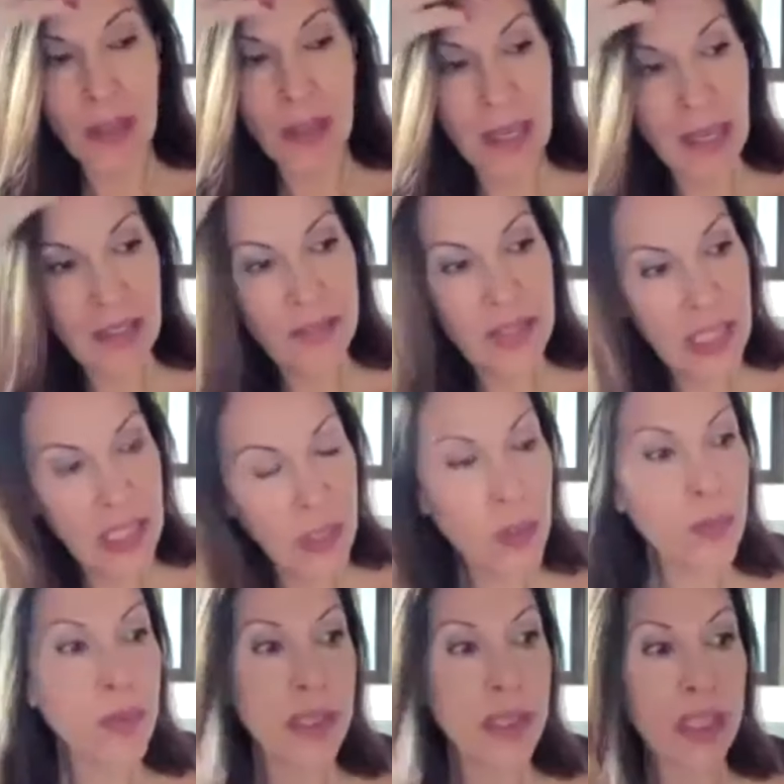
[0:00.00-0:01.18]
that video
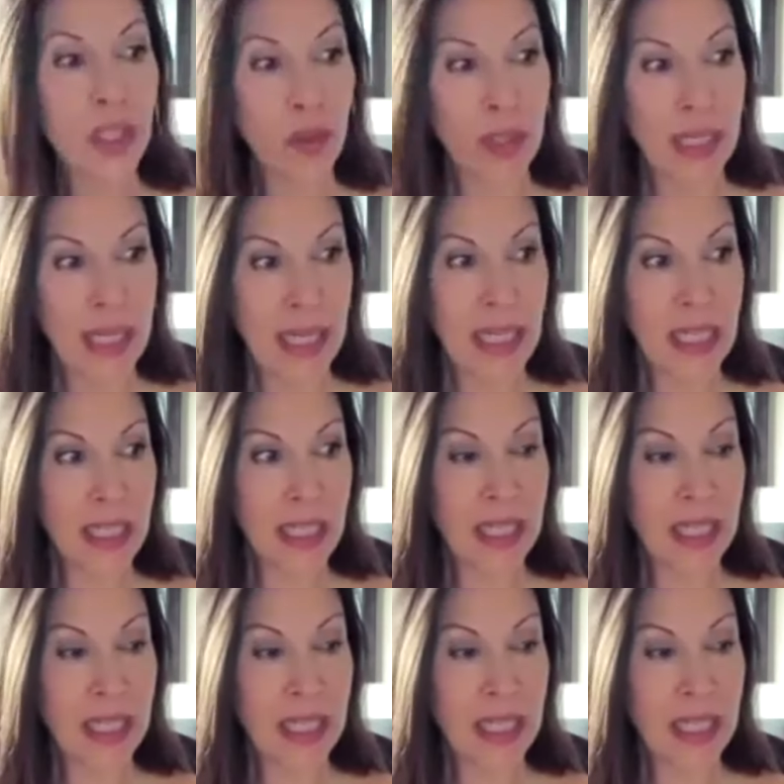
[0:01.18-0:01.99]
was created.